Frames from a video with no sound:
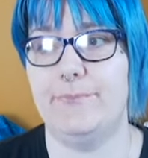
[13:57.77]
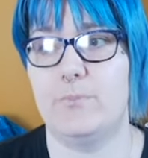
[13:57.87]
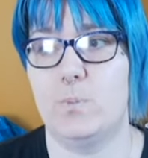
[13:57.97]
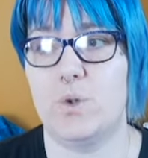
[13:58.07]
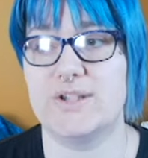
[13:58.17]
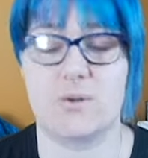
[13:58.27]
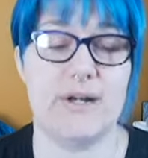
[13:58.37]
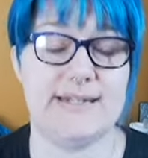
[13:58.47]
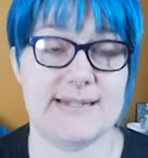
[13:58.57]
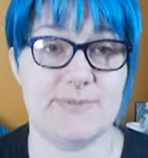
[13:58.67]
was
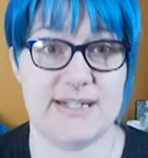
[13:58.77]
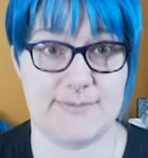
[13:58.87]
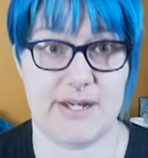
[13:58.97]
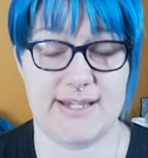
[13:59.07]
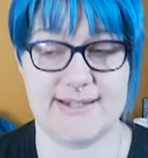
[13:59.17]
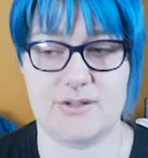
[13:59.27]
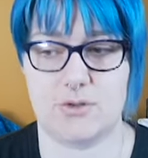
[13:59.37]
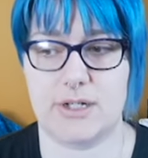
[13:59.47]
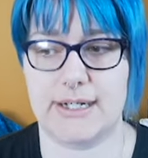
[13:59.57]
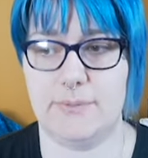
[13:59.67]
quite displeased by the
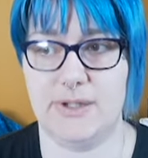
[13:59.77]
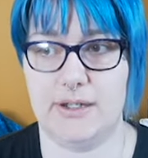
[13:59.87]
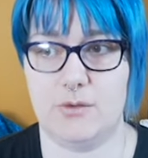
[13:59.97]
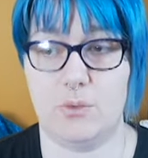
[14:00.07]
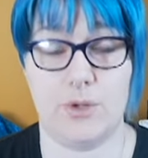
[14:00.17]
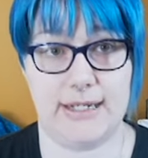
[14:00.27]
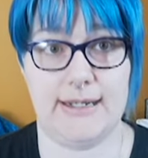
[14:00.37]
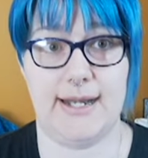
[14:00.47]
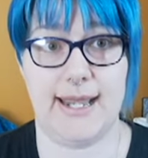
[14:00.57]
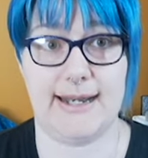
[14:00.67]
story being
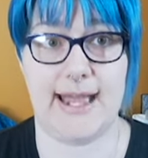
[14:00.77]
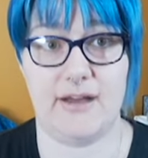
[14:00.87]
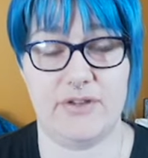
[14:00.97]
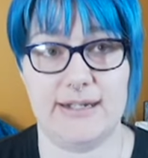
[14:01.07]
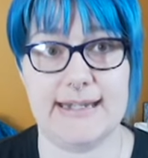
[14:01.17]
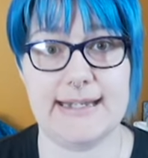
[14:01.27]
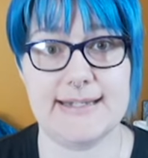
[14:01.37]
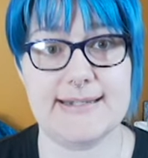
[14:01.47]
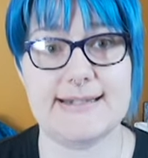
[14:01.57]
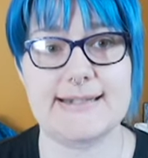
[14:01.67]
written and having
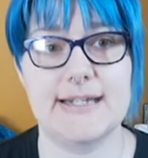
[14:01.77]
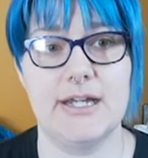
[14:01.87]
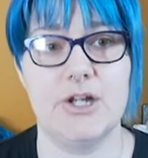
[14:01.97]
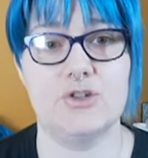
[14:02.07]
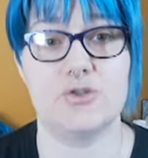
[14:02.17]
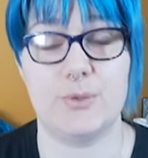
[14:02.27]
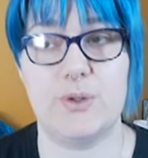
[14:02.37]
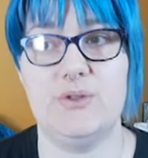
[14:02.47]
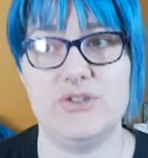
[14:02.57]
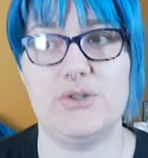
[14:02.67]
his
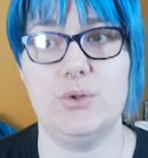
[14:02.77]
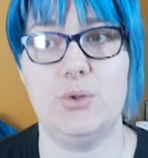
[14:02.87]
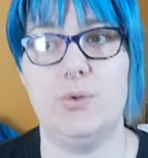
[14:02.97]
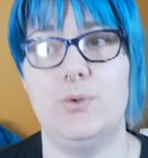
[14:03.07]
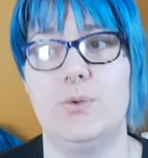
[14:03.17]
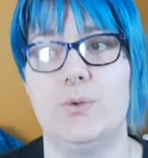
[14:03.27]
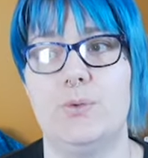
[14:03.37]
tribute to